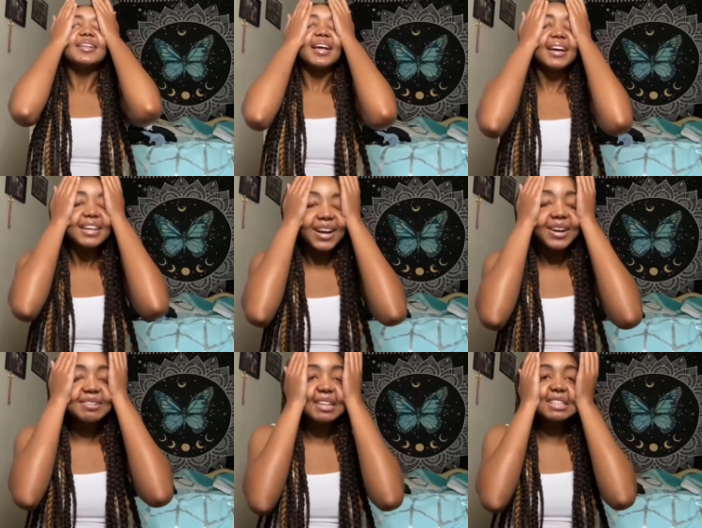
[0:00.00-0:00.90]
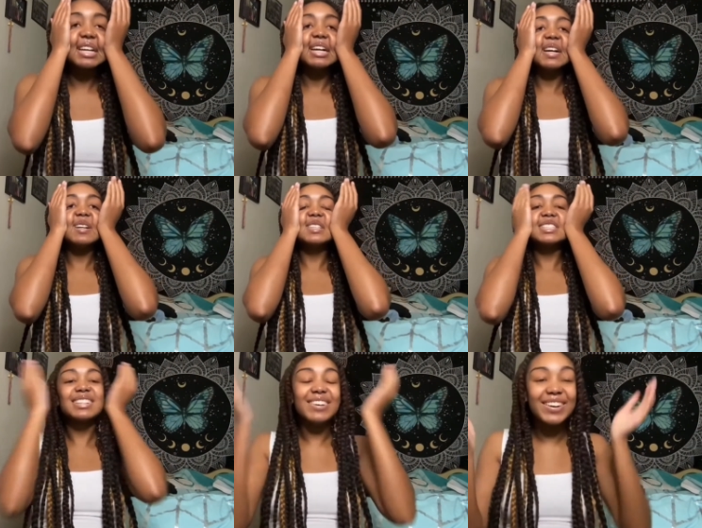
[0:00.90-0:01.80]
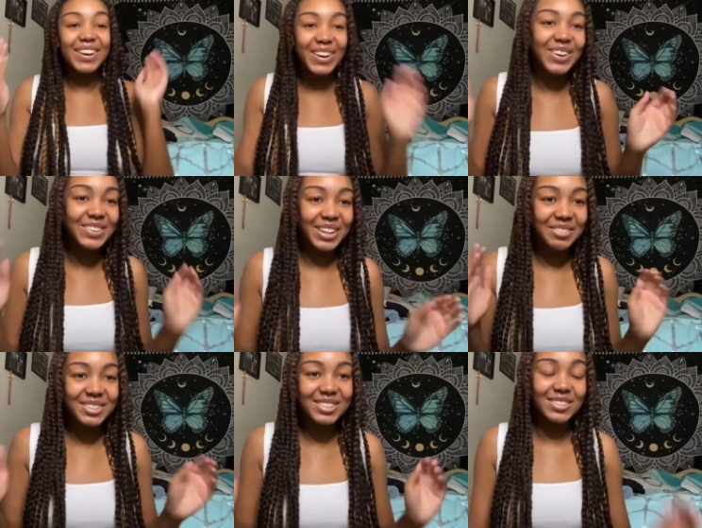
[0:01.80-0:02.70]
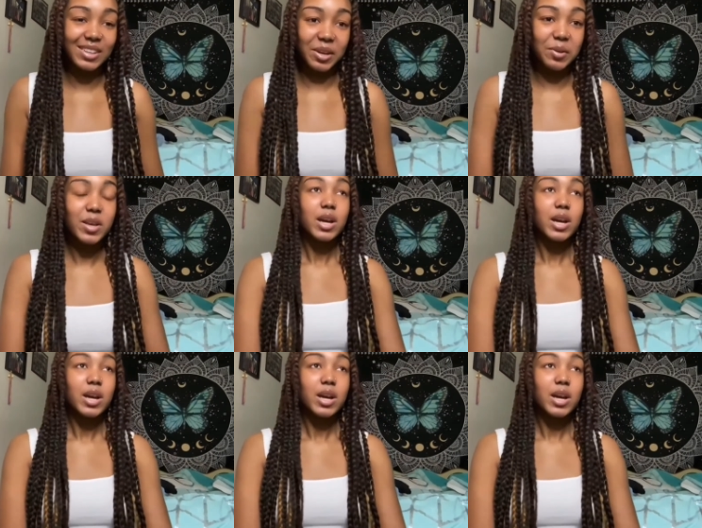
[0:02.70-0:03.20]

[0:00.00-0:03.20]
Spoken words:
Like, oh my god, what's going on? Like, what's going on?